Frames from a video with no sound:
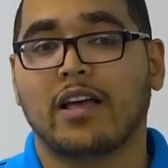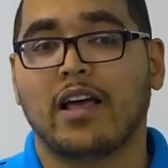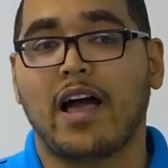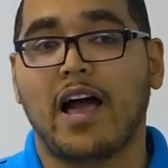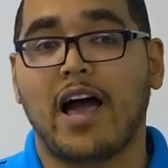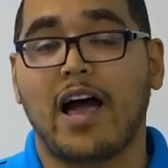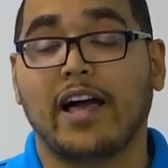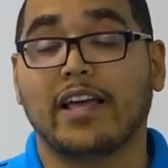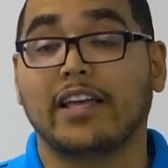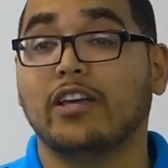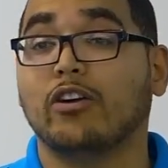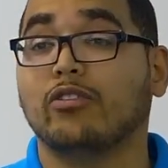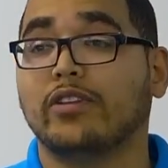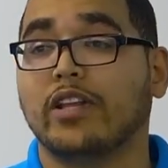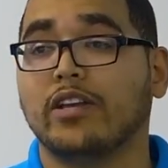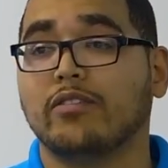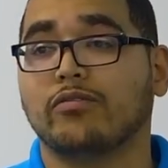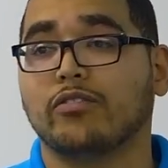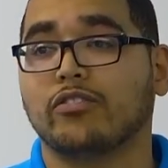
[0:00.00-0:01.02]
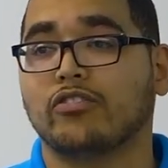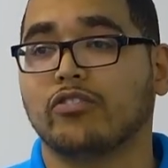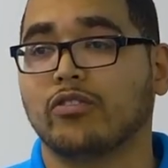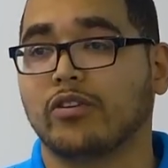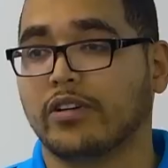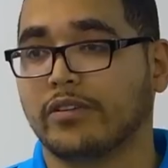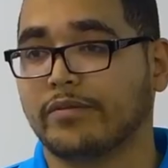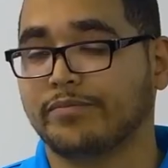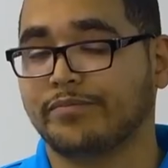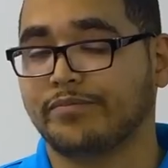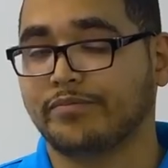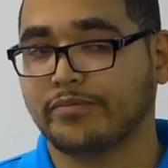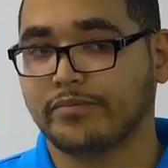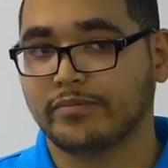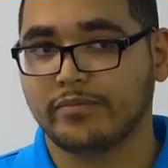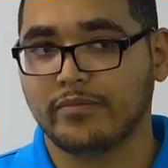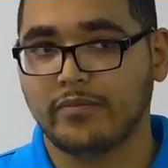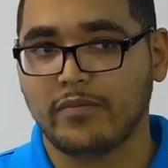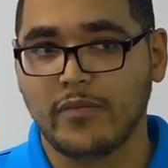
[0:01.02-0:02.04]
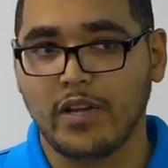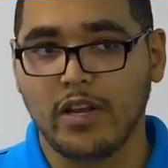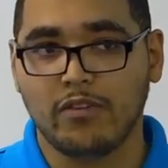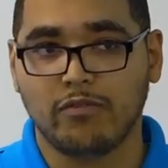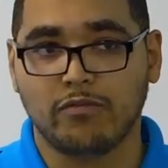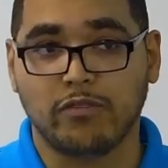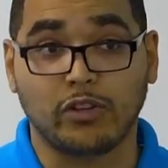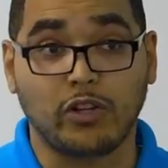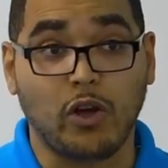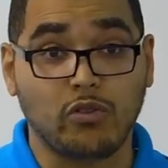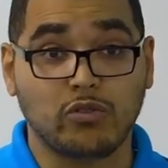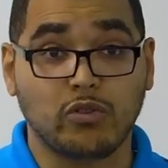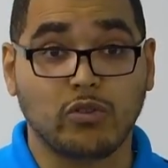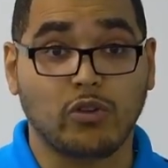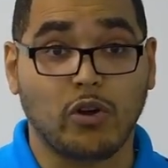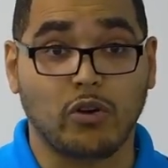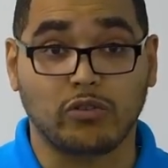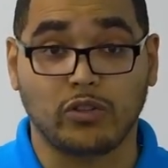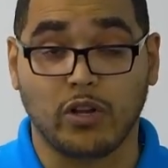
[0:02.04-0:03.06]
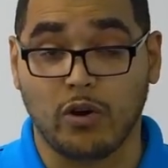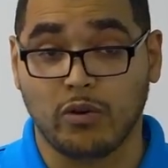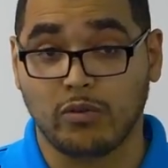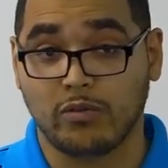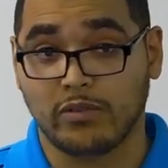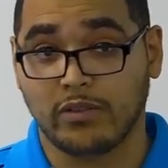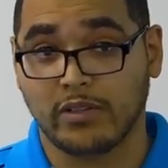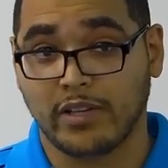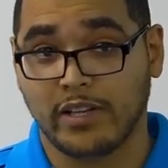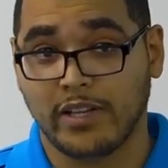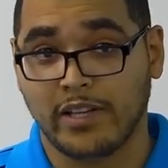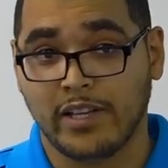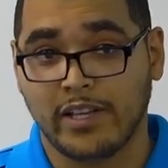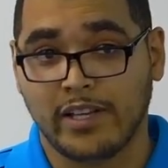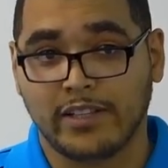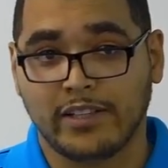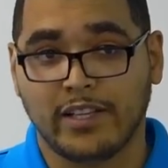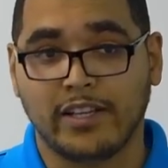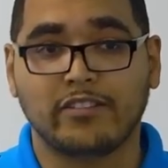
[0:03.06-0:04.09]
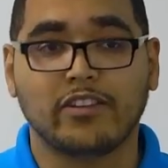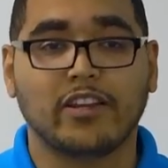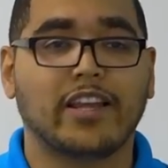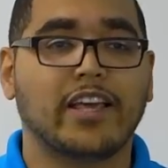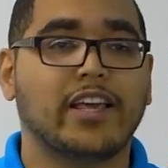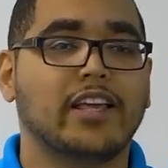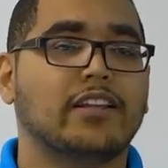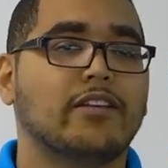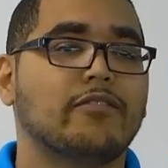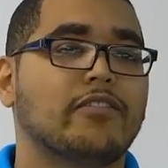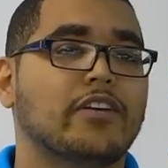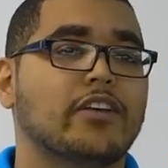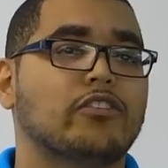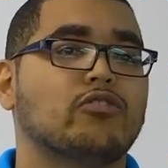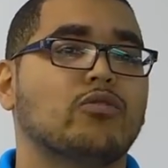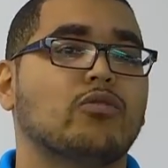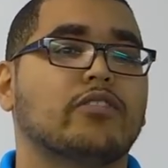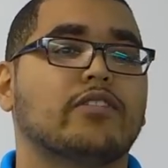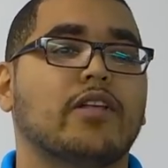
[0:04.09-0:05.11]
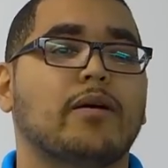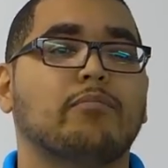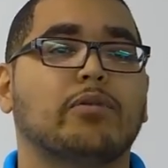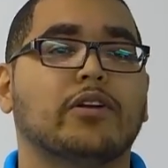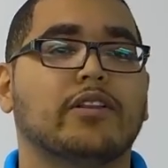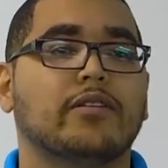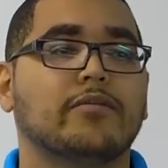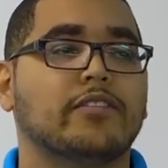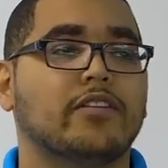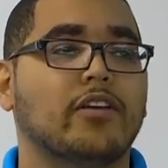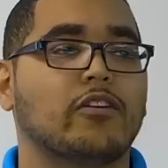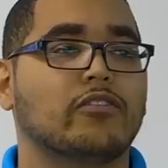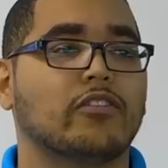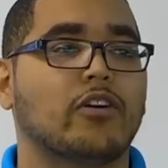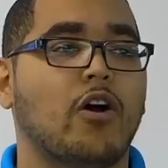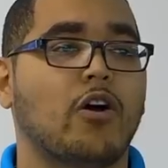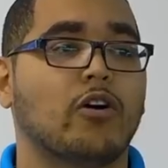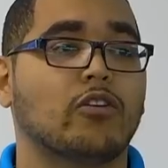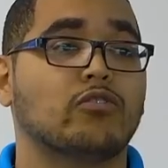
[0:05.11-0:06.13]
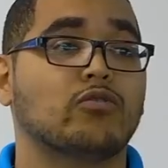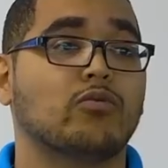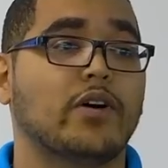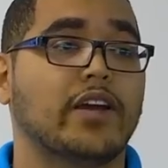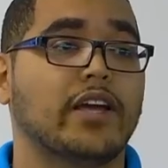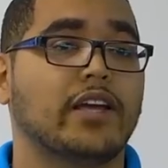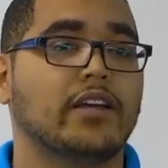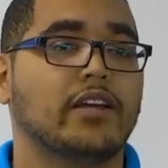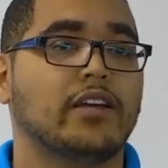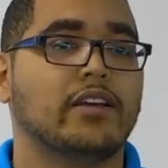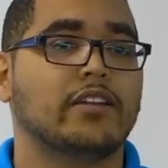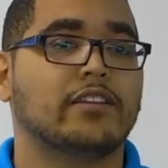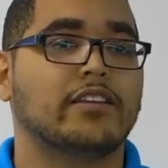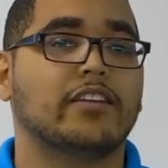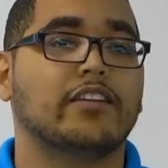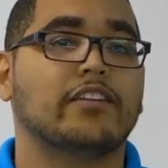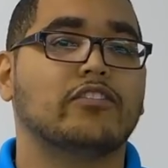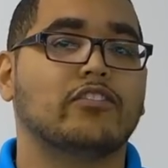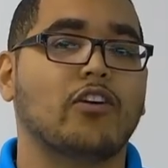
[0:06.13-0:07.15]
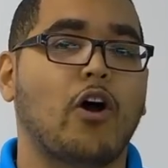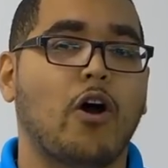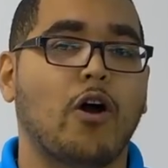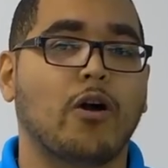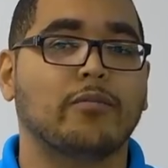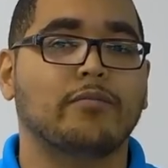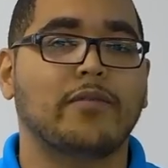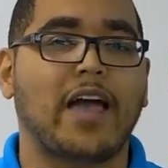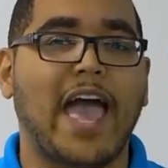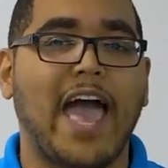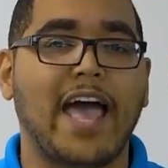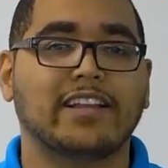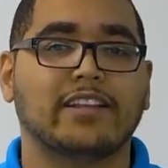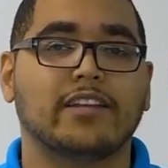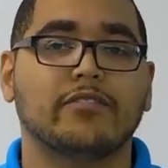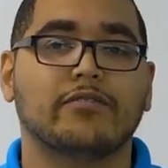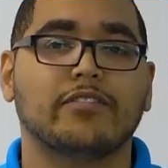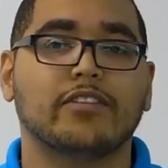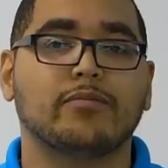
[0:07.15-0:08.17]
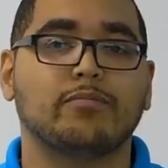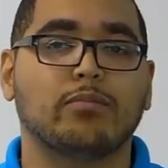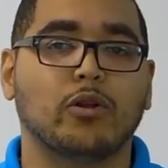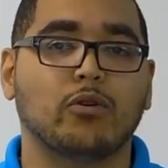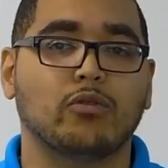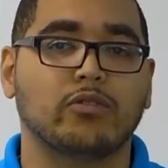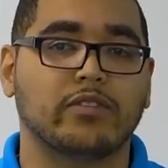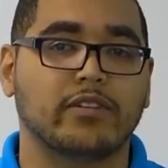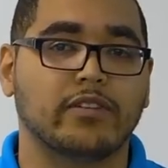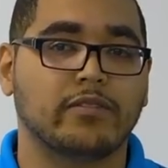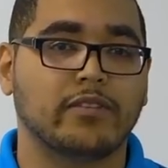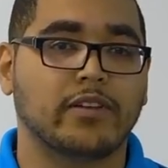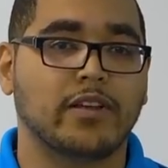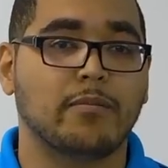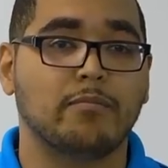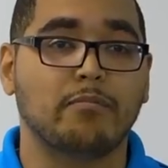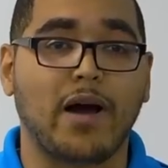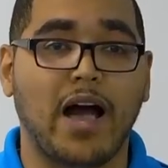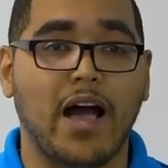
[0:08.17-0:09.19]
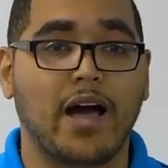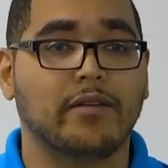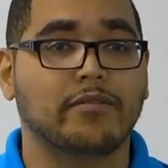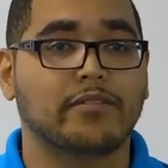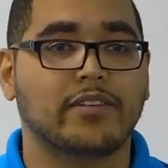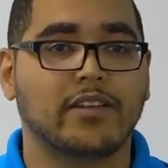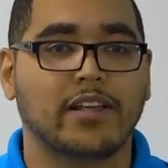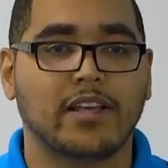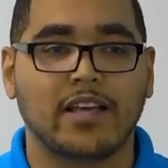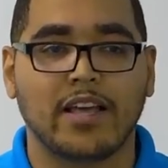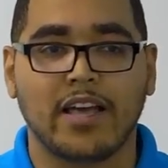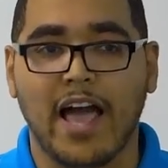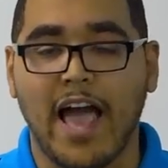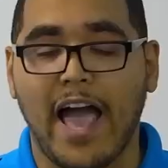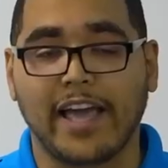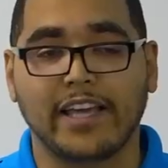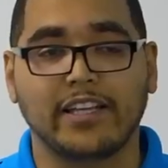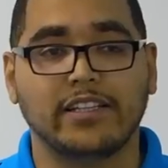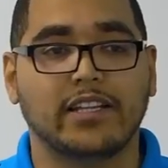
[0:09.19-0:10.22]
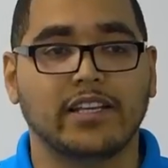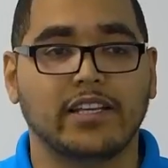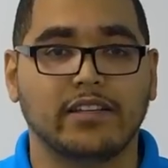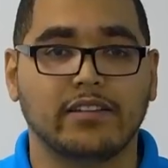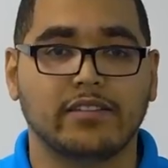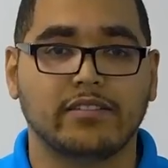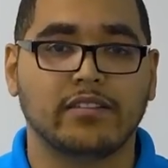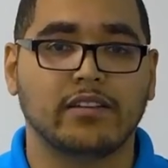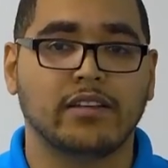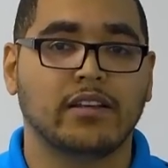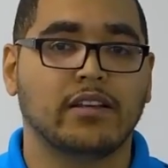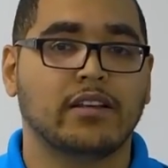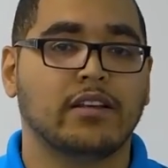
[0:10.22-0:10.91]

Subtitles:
EOD for short. For those who don't know, these are the individuals that put themselves in harm's way to disarm active explosives, bombs, IEDs.